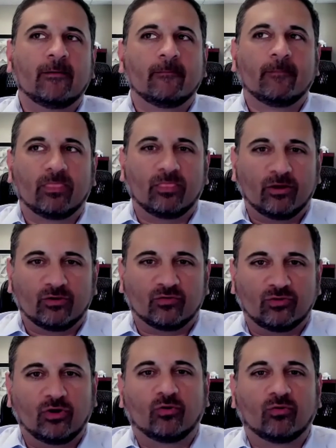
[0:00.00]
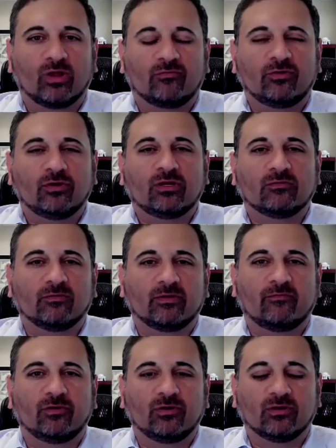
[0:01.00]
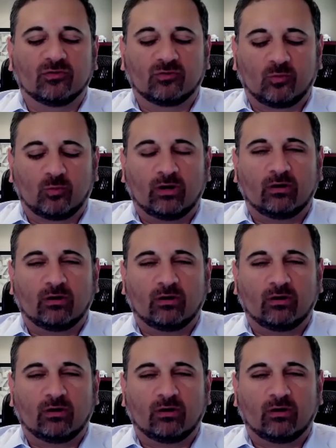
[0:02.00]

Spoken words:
If you can swear